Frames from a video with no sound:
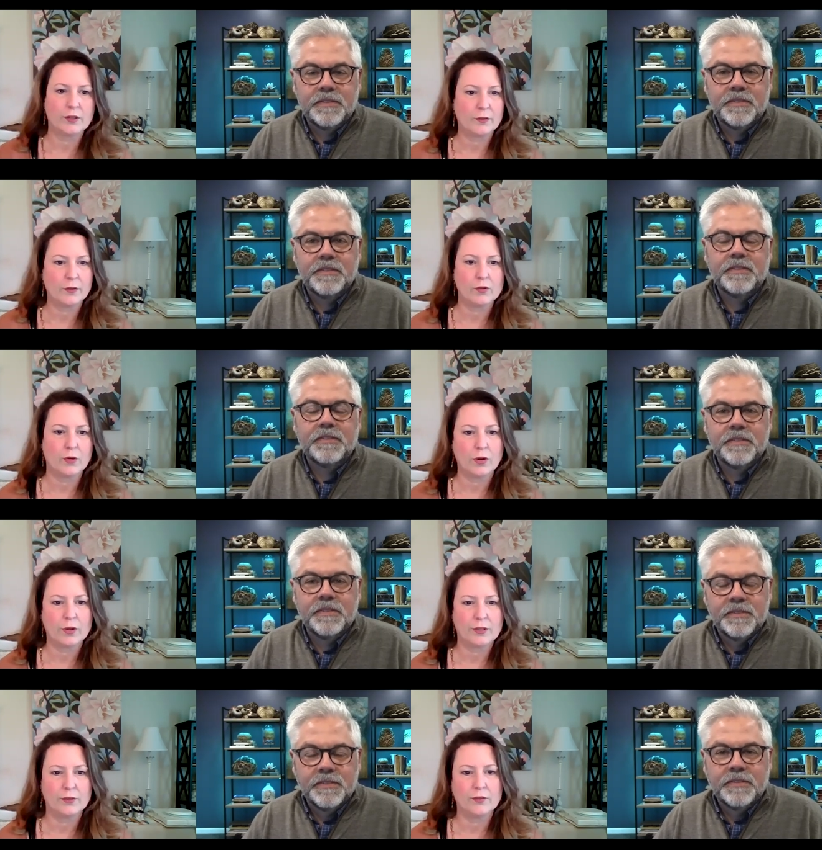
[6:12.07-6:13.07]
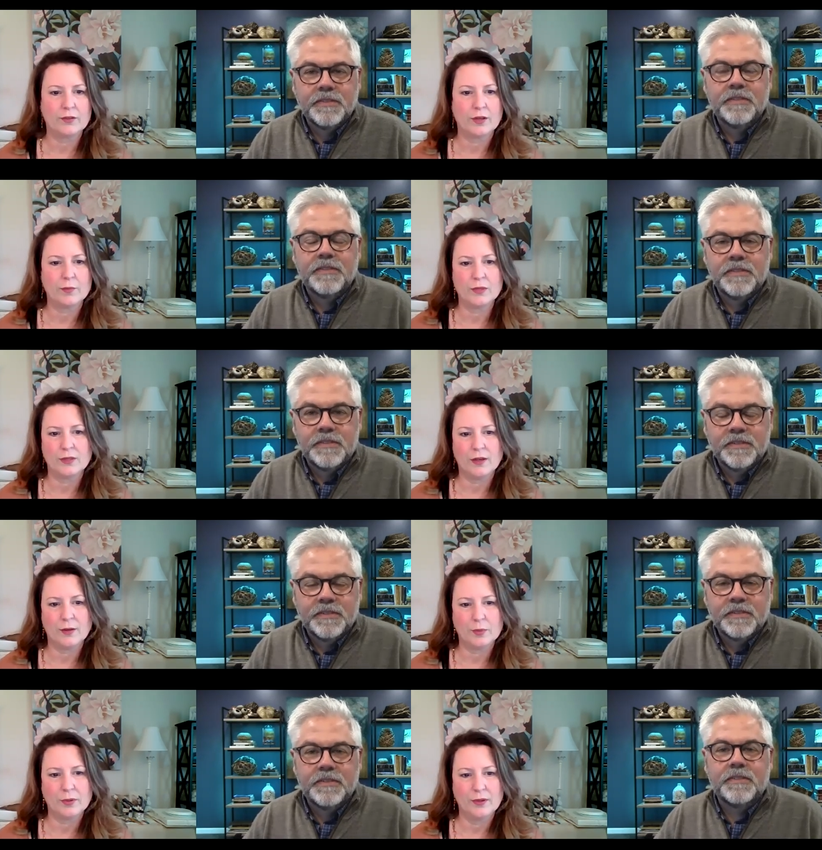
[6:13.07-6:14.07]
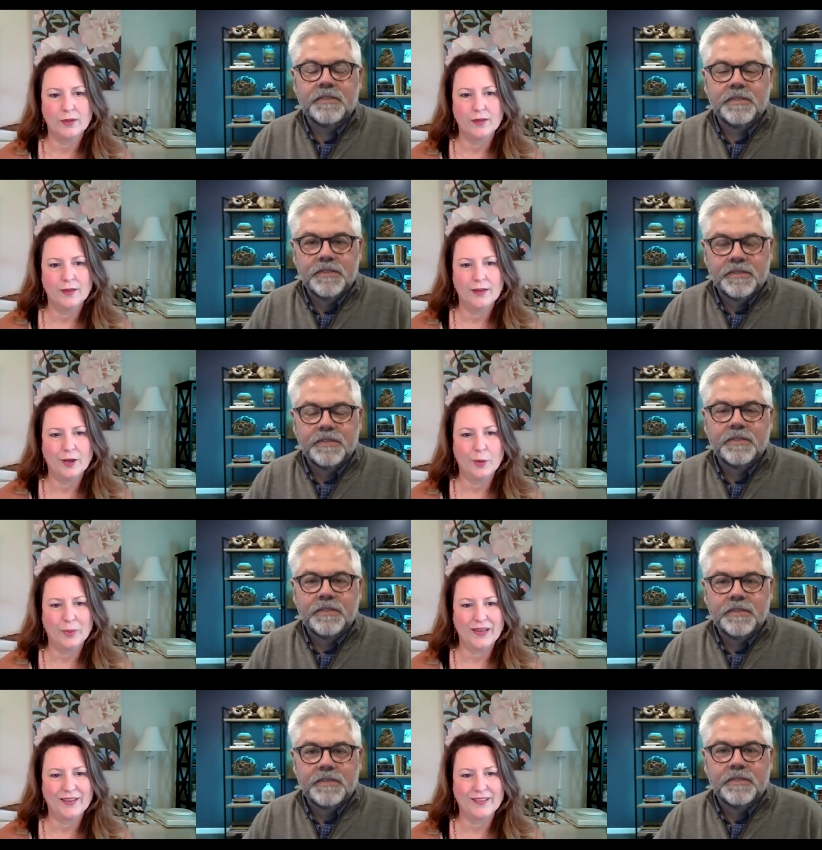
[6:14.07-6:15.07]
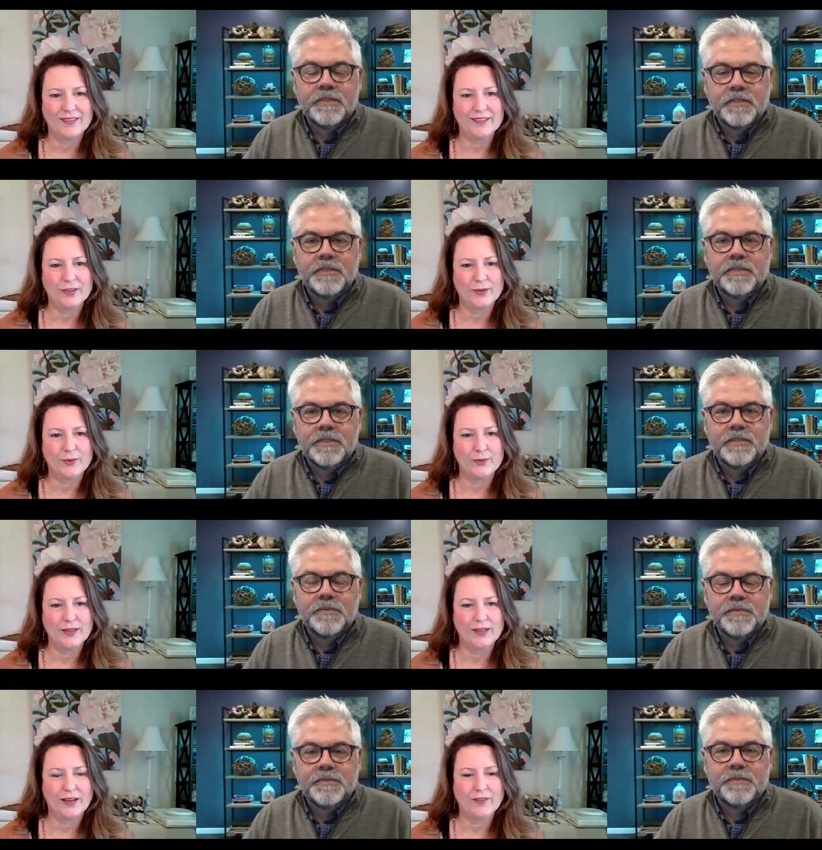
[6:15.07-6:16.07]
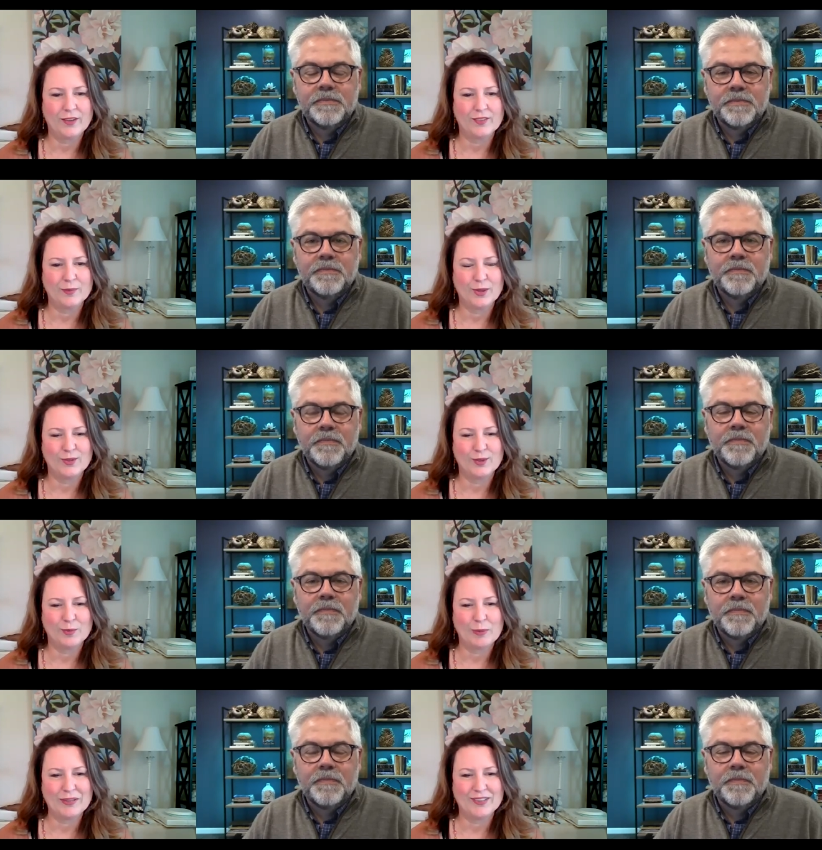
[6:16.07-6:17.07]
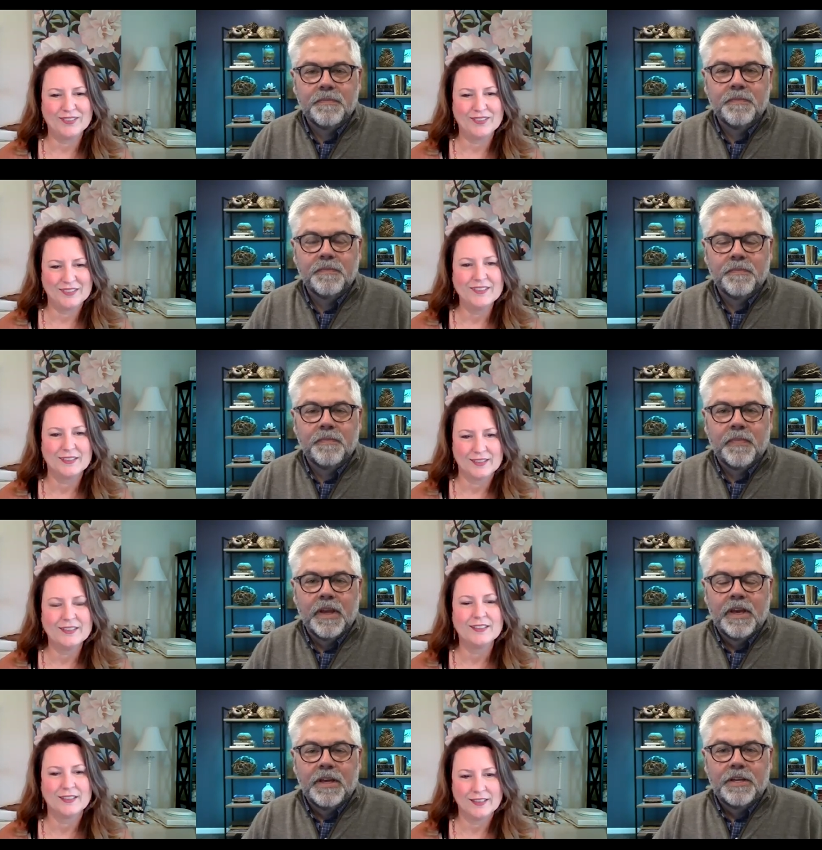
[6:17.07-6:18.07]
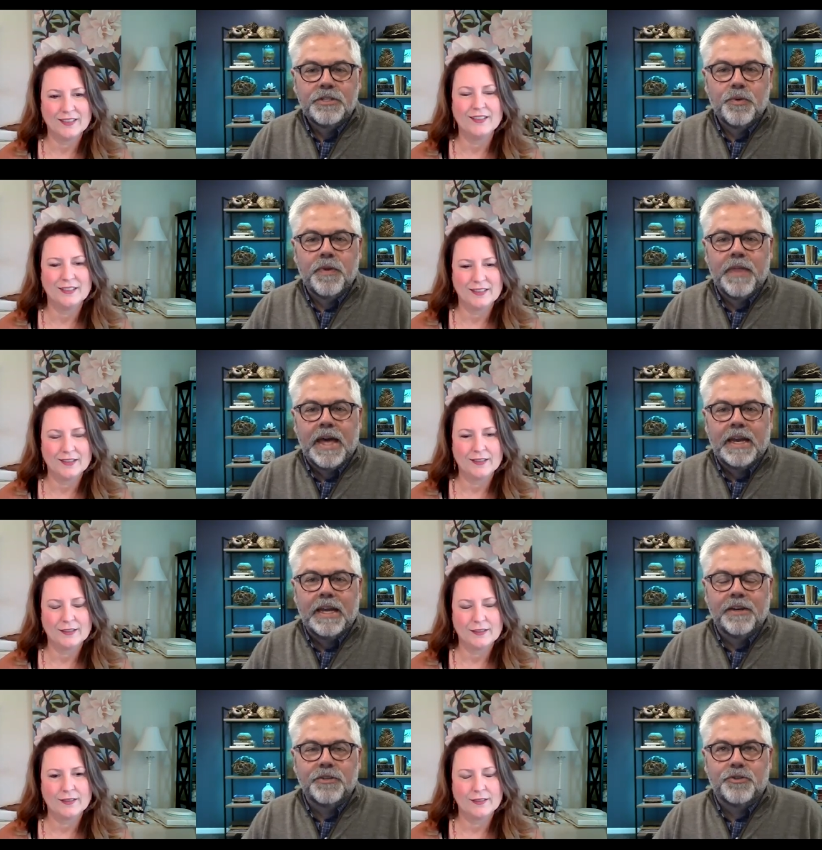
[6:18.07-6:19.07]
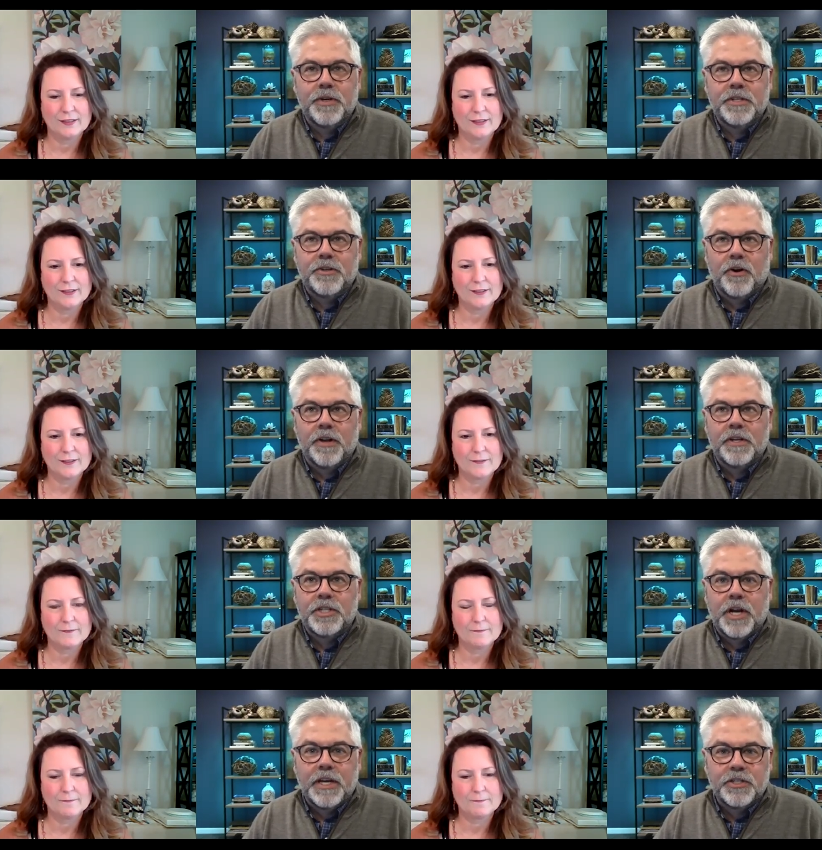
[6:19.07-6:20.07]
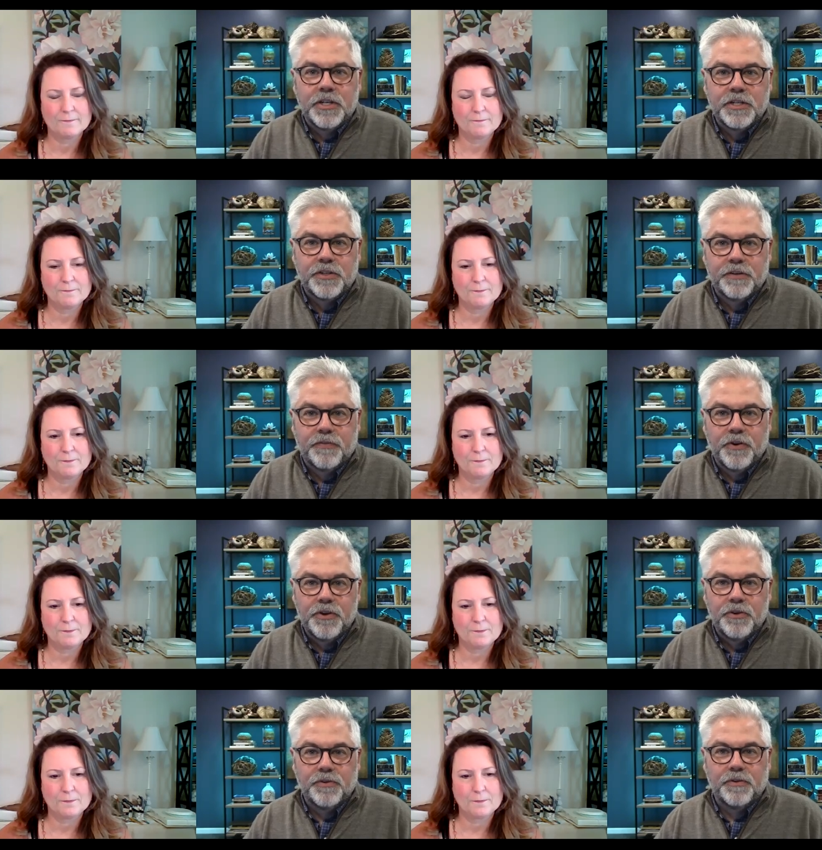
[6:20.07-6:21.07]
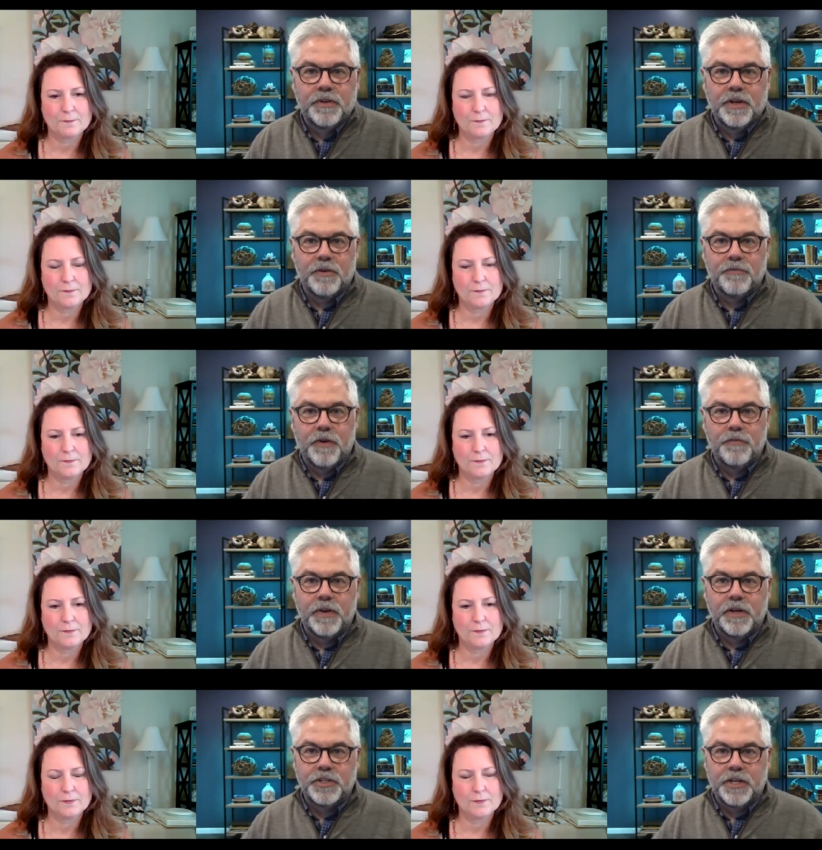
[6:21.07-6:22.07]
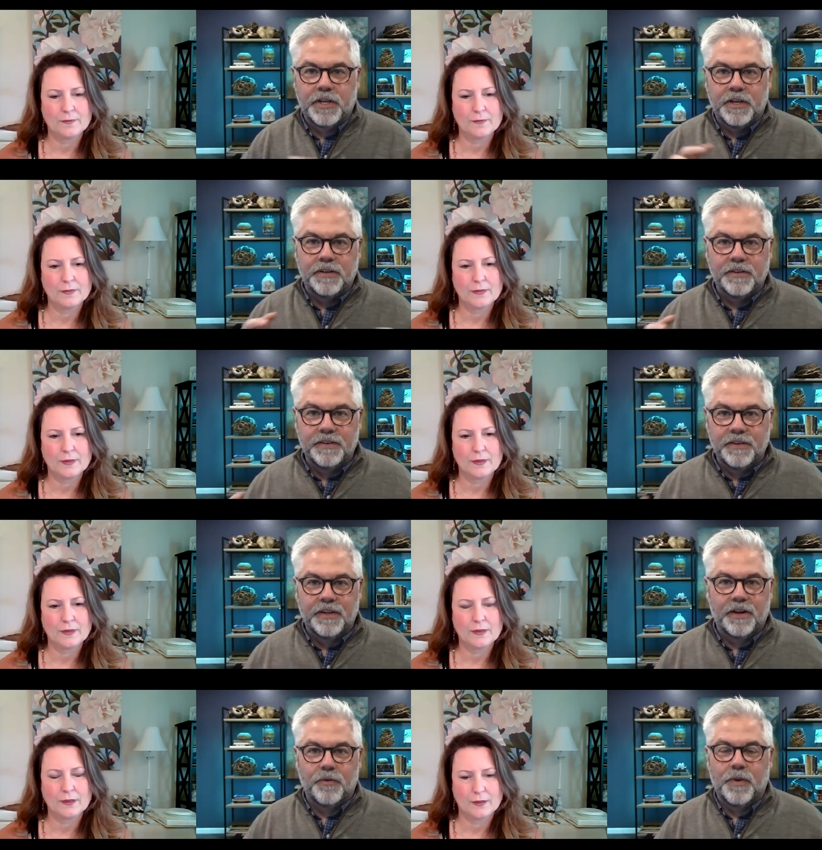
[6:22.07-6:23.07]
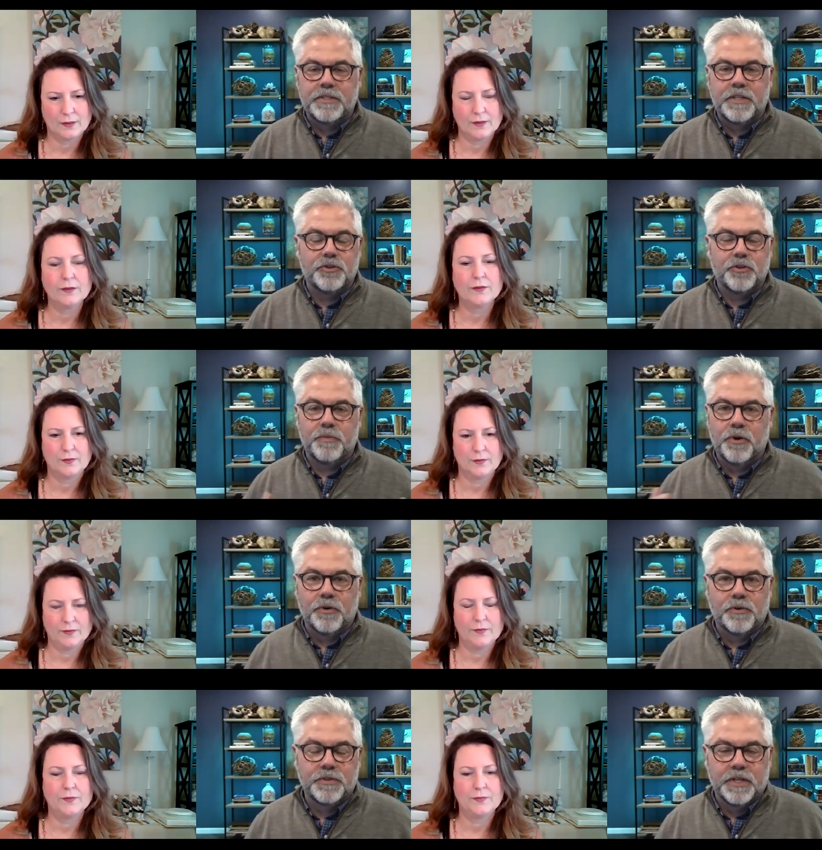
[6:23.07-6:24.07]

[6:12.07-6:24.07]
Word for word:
Speaker 1: like the local art guild to come in and help help paint so i've got some of those under my belt
Speaker 2: so when that industry started to change initially for you you know faux finishing and you know residential murals